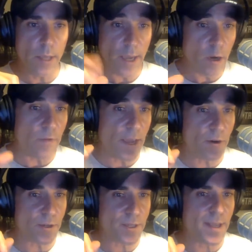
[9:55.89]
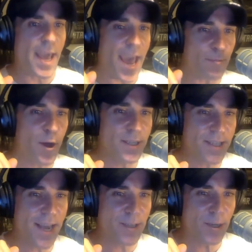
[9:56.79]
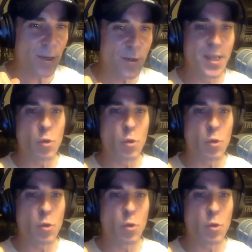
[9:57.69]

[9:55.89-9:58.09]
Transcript: innovators at Monsanto,